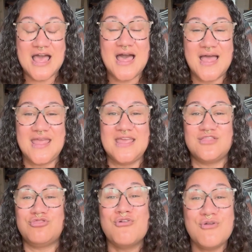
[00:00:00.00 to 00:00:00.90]
I
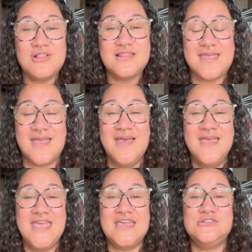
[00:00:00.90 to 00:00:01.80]
thoroughly
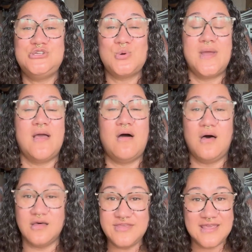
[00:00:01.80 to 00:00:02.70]
enjoy
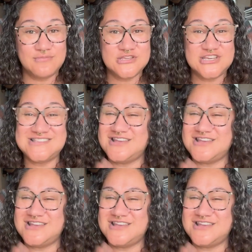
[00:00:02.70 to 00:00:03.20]
all the images,